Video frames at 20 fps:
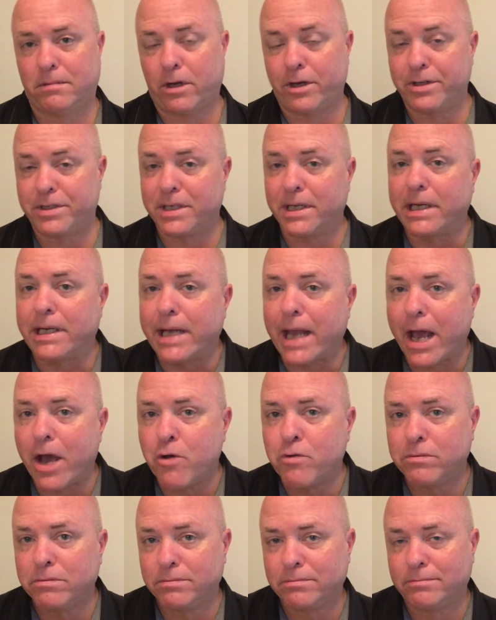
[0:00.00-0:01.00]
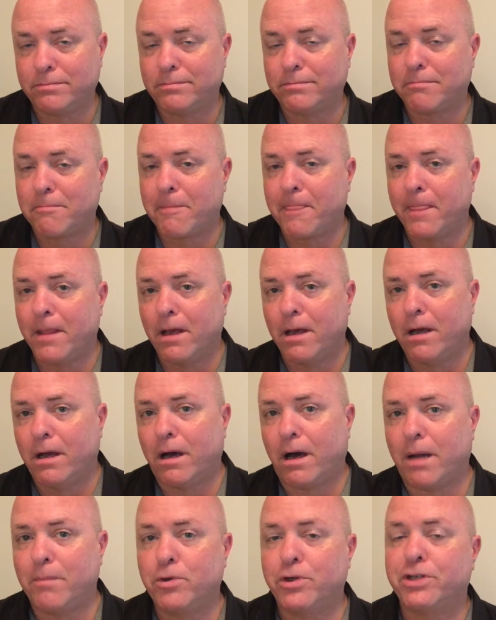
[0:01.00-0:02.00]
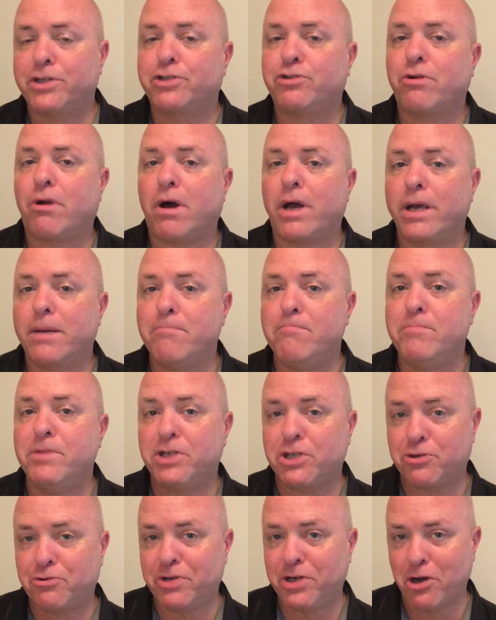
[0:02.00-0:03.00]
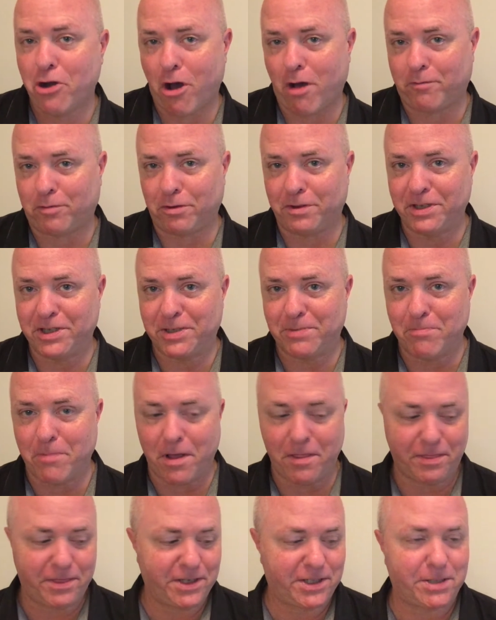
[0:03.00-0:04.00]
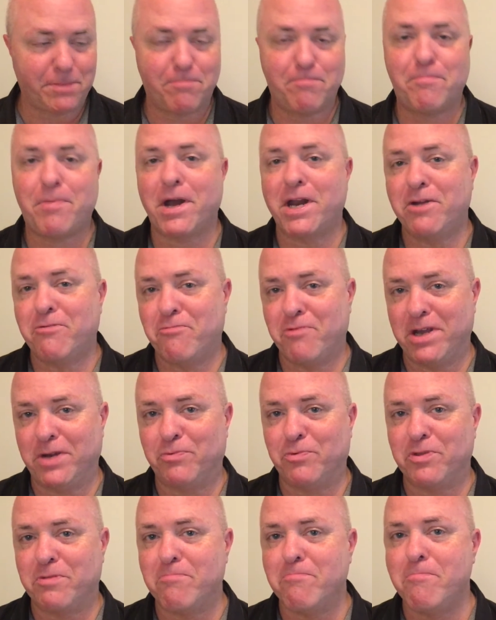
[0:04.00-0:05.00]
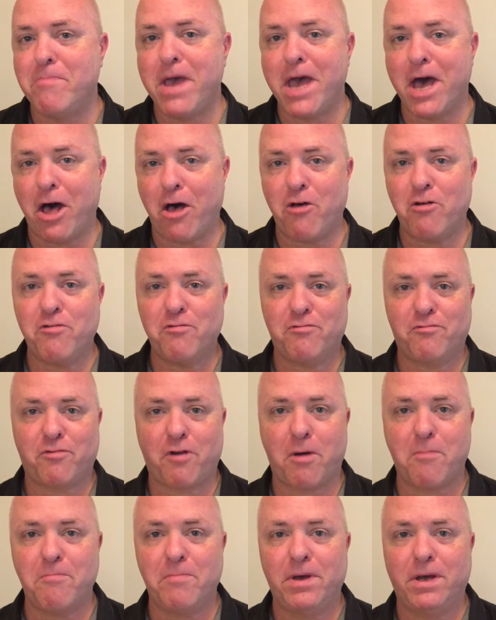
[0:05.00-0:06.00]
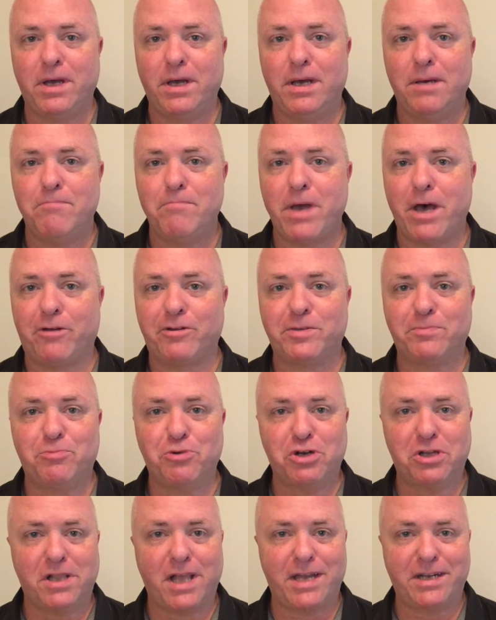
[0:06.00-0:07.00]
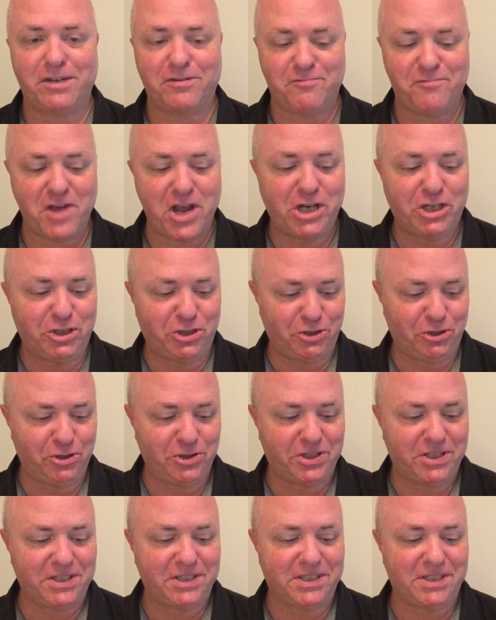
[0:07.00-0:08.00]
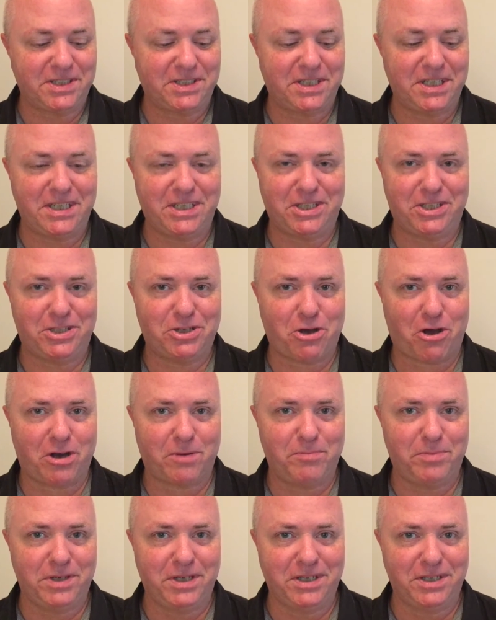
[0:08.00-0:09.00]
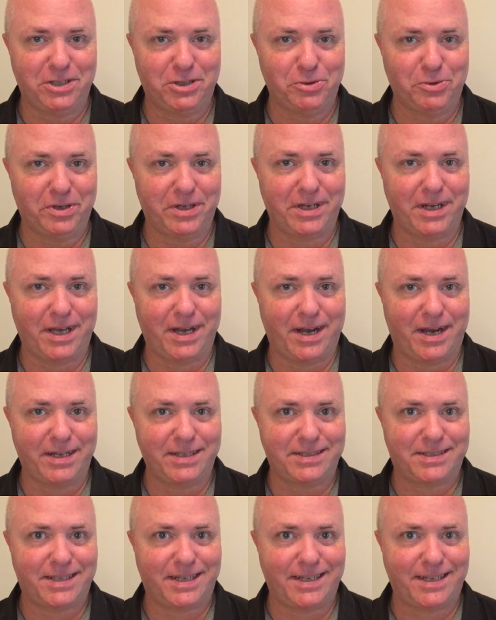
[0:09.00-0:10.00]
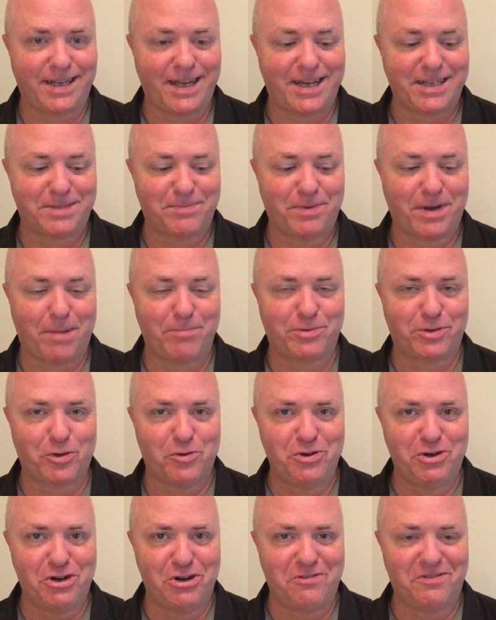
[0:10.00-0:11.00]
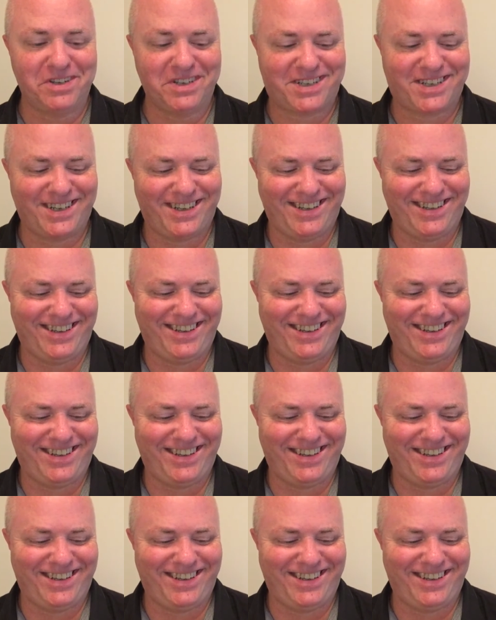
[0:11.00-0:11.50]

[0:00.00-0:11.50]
Are you sitting down? I'm gonna try a mystery novel this month. It's a buddy read with Mel from Mel's Bookland Adventures. She talked me into it, and I said yes, but I'm so nervous.